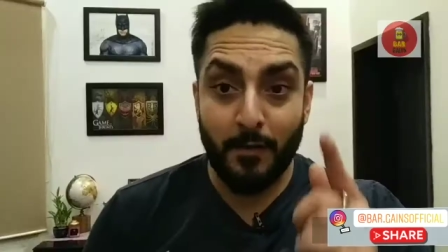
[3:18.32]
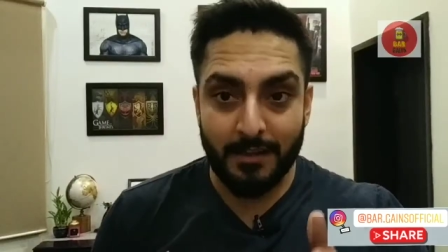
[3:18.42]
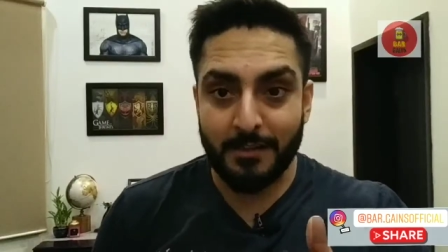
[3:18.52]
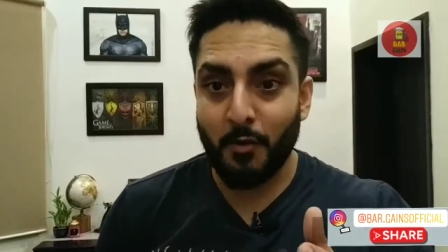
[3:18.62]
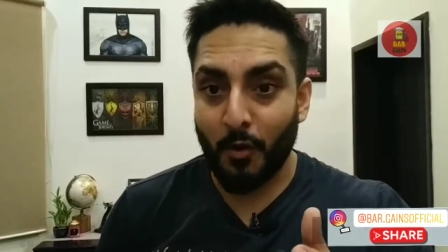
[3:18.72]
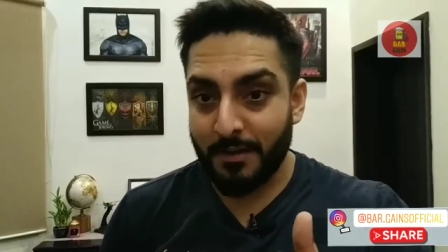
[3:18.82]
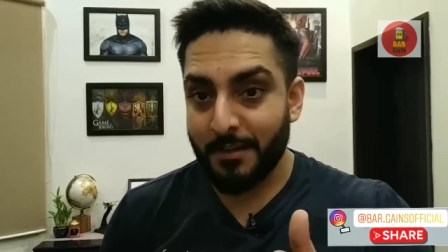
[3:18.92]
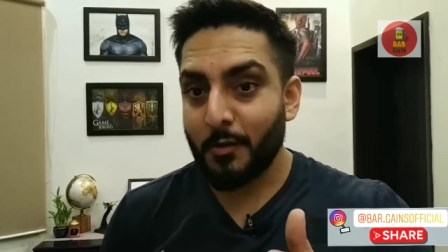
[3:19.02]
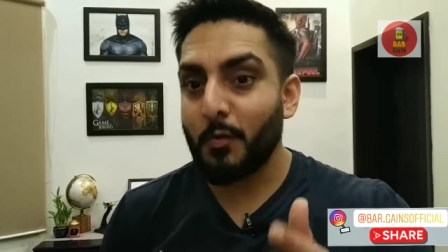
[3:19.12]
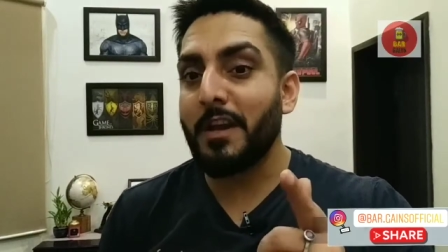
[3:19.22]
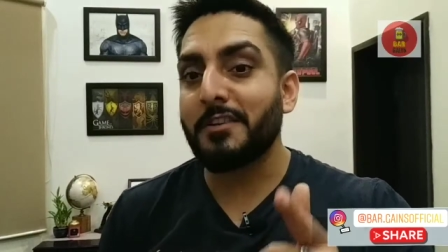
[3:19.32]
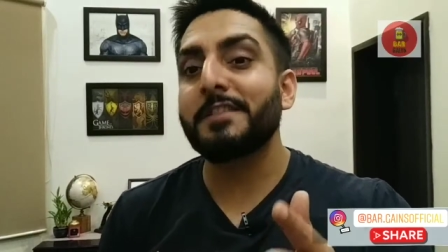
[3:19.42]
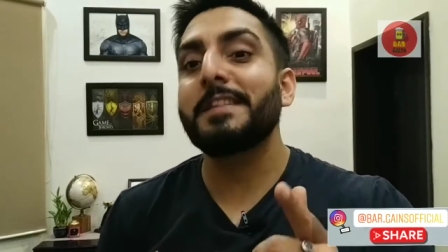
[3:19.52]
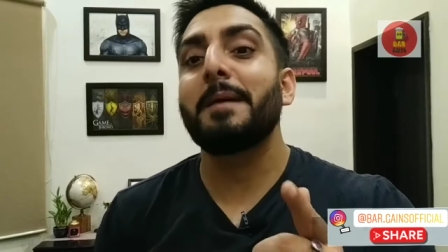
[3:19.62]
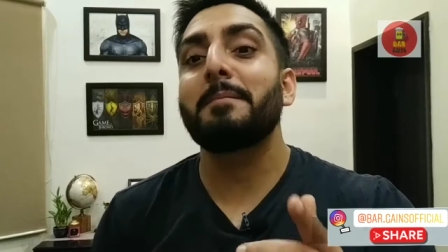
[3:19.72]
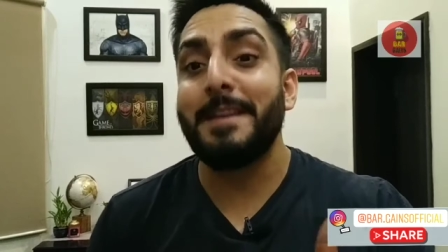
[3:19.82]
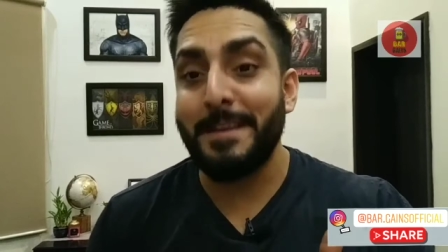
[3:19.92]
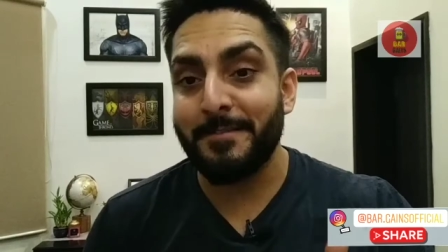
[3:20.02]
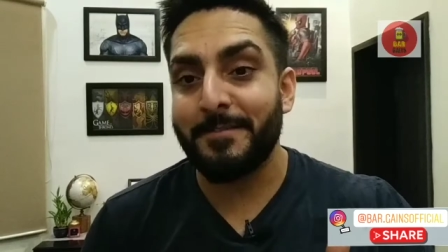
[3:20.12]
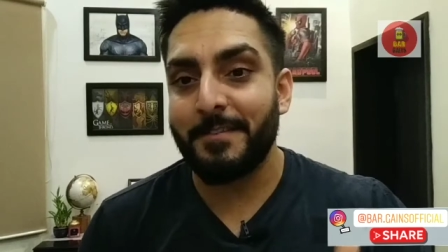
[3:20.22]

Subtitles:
And rather not question their belief.